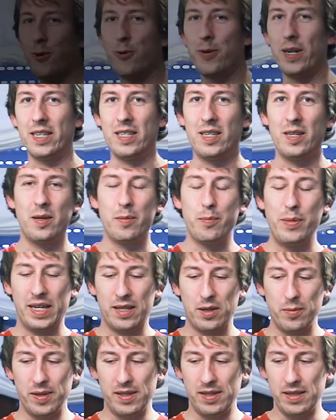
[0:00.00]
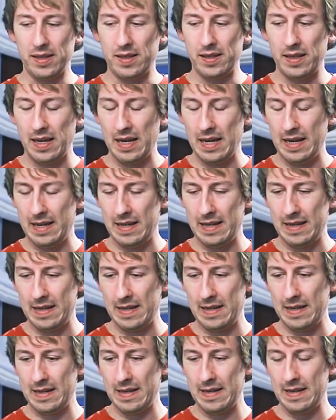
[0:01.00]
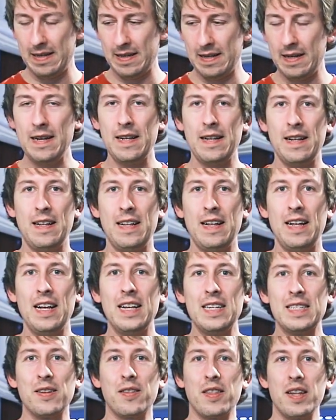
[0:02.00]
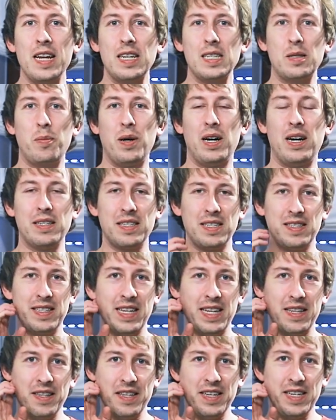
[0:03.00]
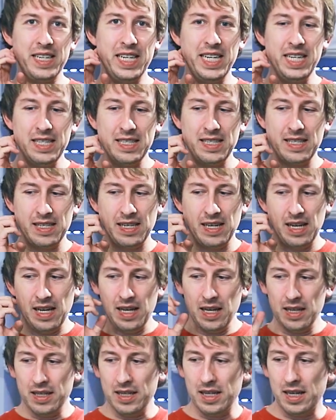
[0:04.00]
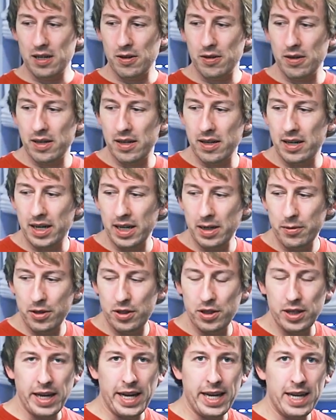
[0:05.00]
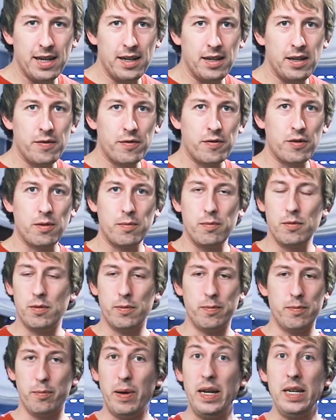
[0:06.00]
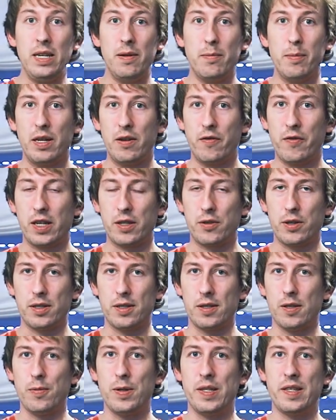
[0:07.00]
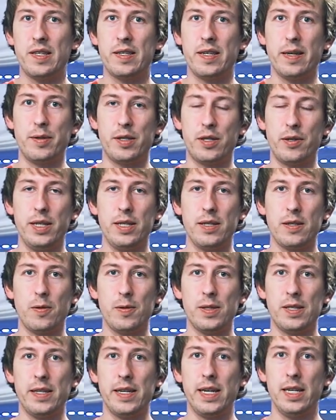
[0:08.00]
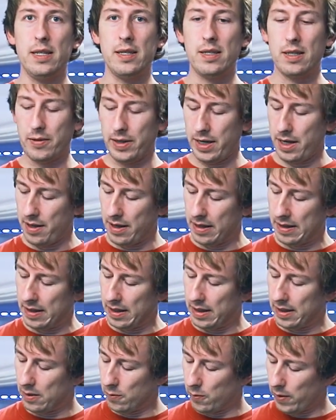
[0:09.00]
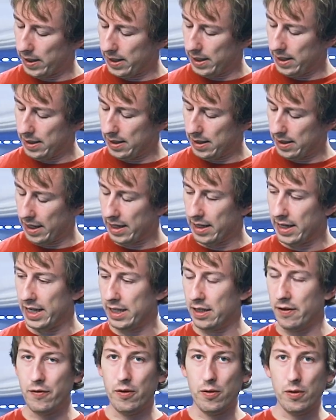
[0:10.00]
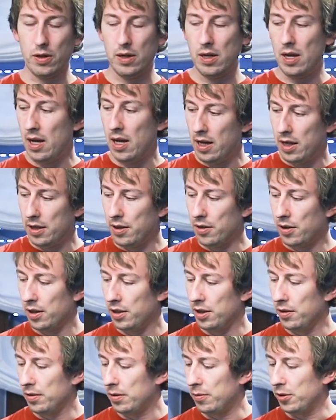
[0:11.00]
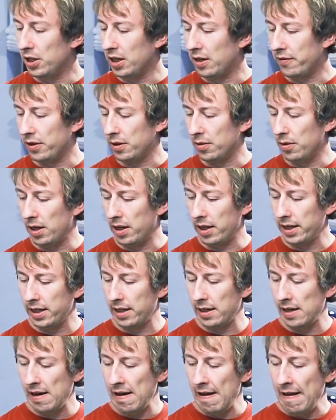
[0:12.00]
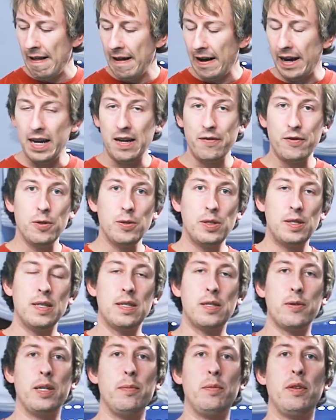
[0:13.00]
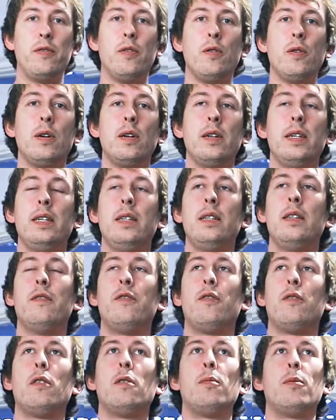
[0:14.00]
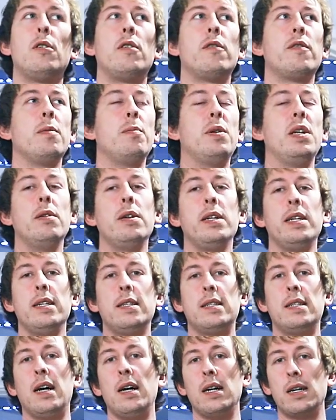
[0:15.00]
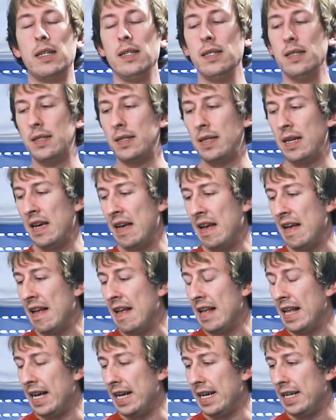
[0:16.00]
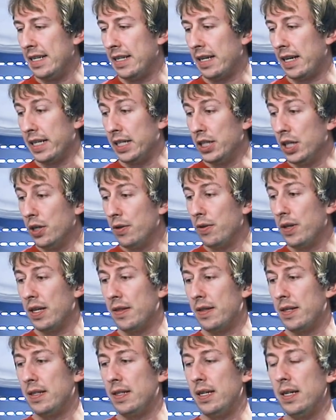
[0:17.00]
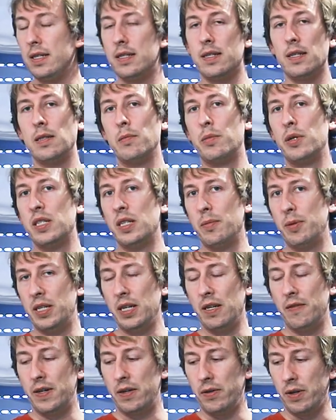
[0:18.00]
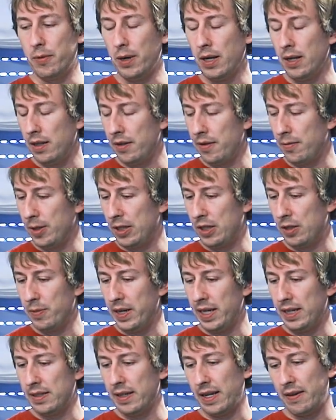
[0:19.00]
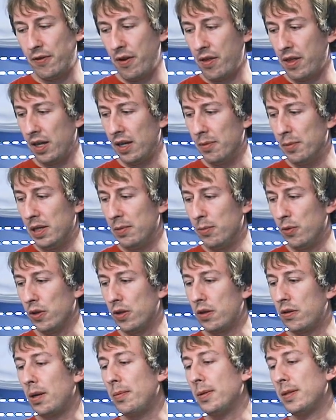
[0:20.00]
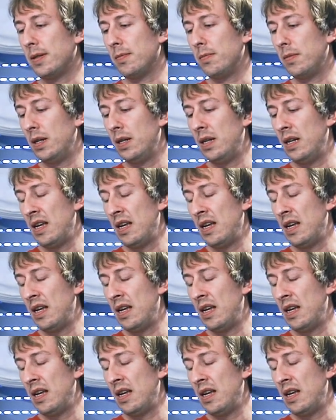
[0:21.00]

Alright, back to business. So the next part is then the yeast. Now, Irish ale from many manufacturers is always the same strain. It's always the Guinness strain. This is Yeast 1084. You can use whichever you like. I have used this strain before in the form of Imperial Yeast Darkness, and I know that this yeast doesn't precipitate very well, which makes everything a bit more troublesome.